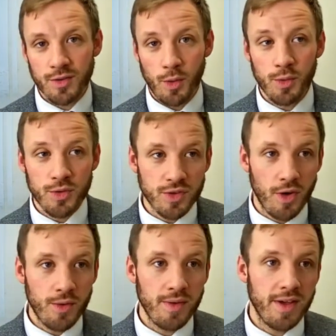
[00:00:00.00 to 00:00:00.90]

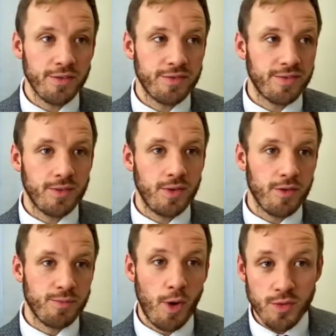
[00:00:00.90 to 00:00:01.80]
Also, if
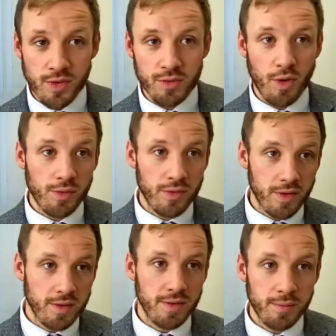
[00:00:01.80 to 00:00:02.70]
Moses wrote
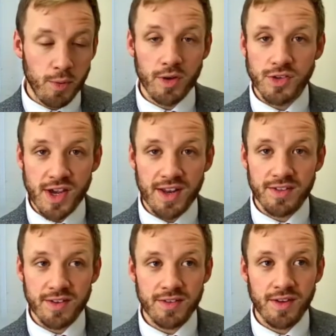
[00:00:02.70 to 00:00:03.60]
the book of
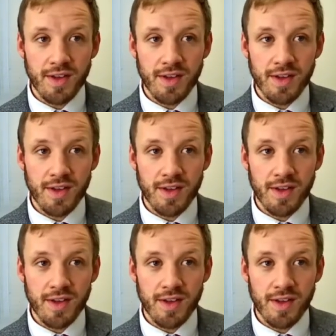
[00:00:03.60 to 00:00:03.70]
Genesis,